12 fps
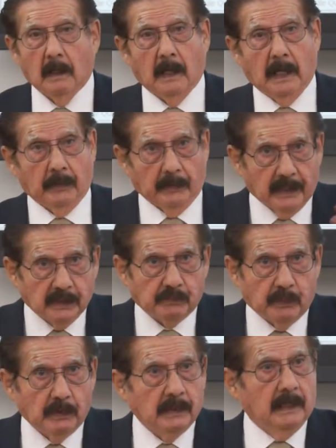how to
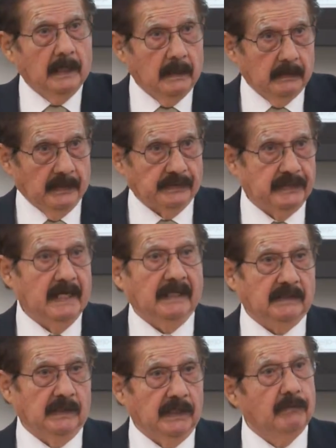export. The
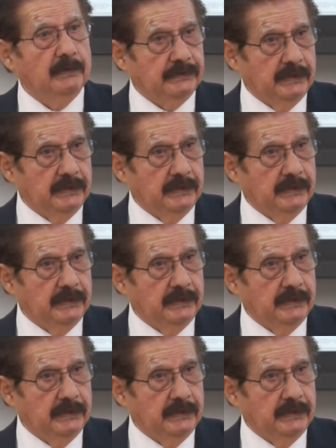CITD will